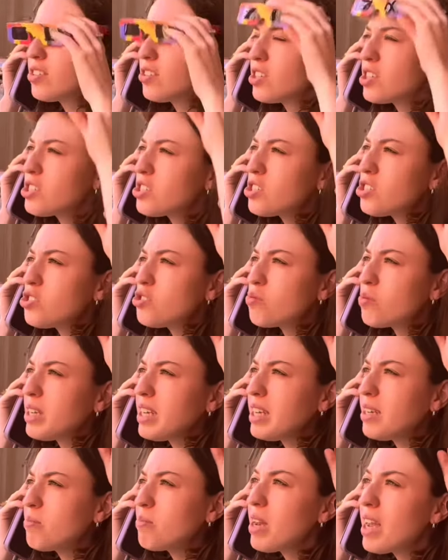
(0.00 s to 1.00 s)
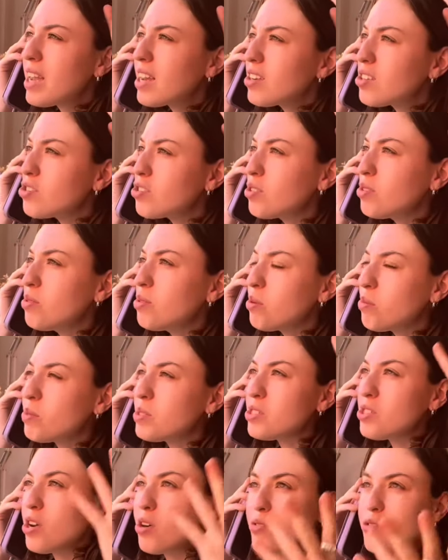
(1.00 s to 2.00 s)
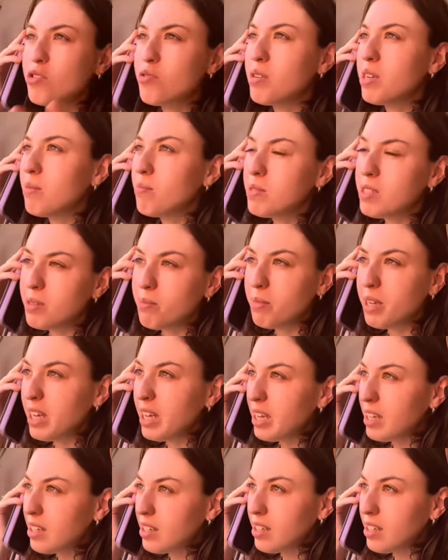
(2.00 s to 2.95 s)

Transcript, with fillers: Just a dream, Andrew? It was no dream to me.